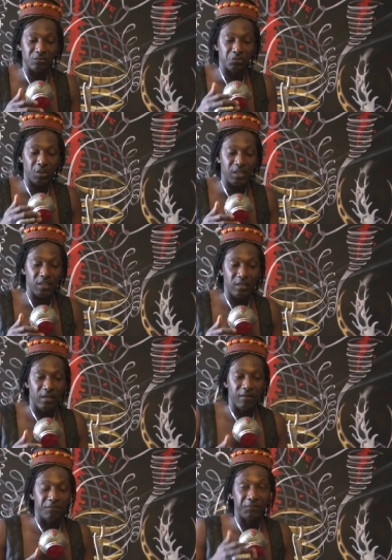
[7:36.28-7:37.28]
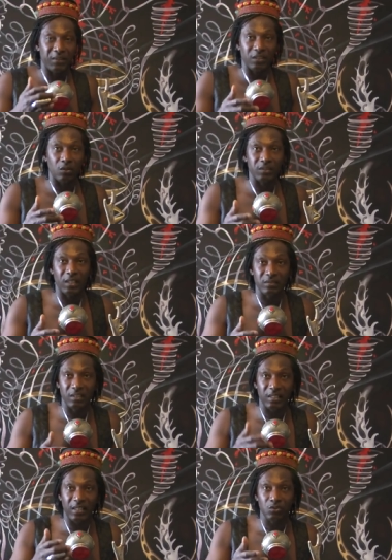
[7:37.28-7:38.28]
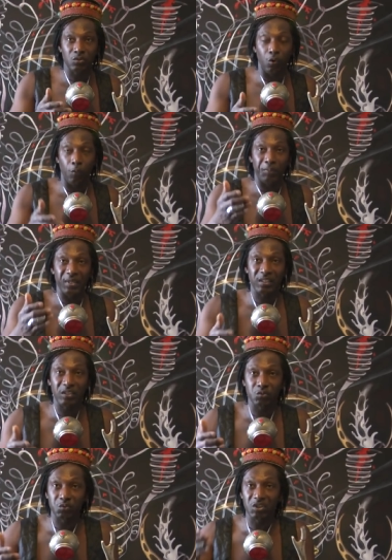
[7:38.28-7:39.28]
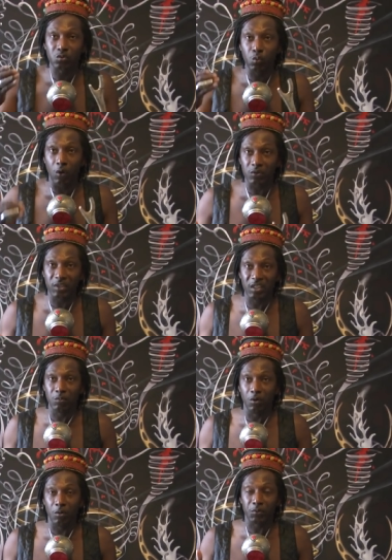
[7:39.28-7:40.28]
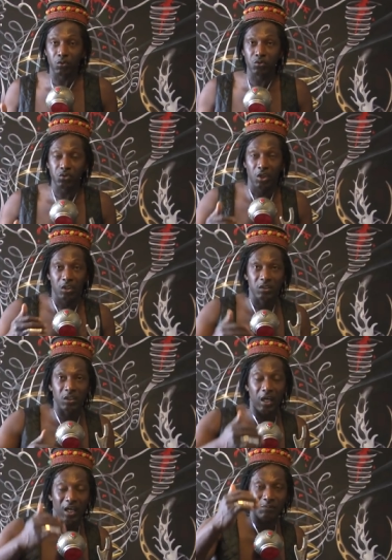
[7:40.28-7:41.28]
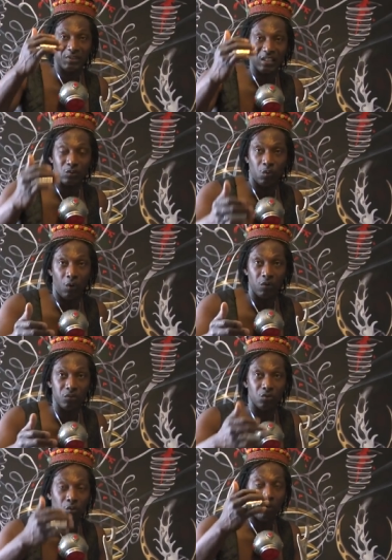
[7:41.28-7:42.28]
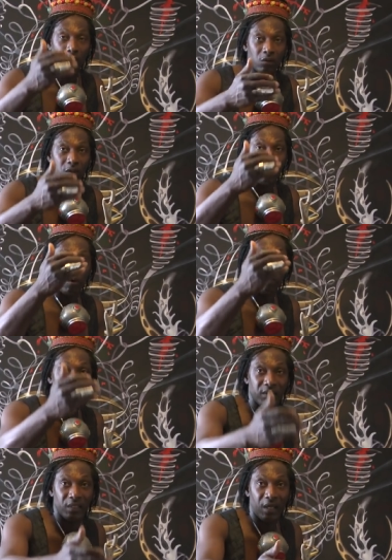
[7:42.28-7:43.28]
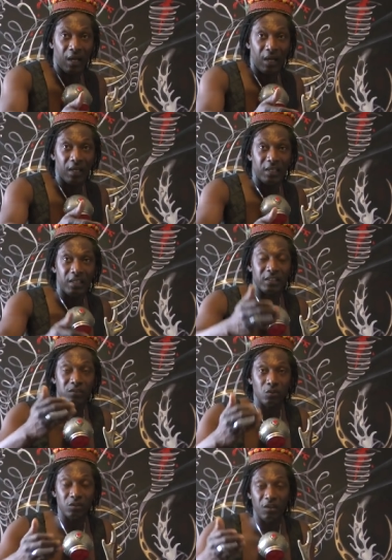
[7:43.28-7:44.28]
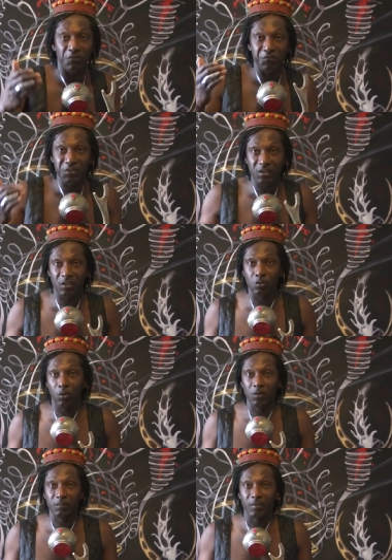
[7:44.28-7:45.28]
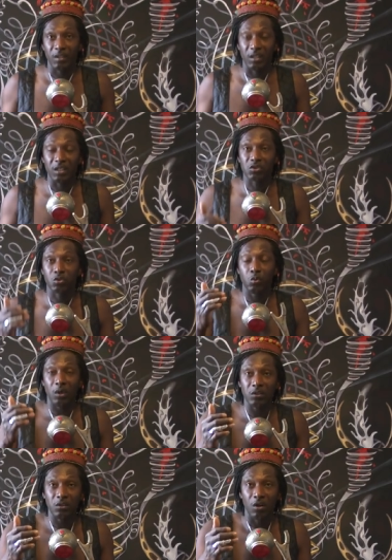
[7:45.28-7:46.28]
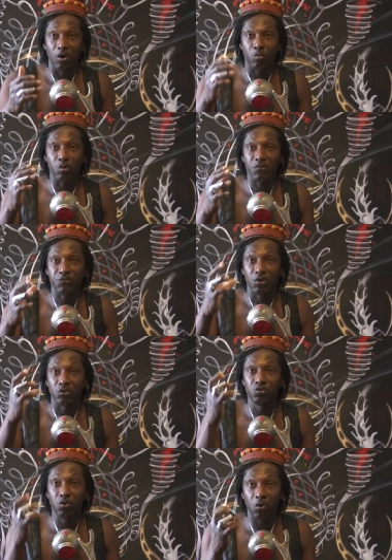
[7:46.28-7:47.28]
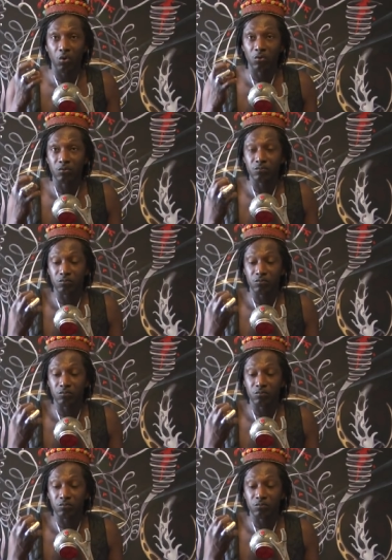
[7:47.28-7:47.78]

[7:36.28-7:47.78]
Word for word: really found out that they cannot operate into this world anymore, because the abstract world, the world where they are, is not a physical one. It's the one with no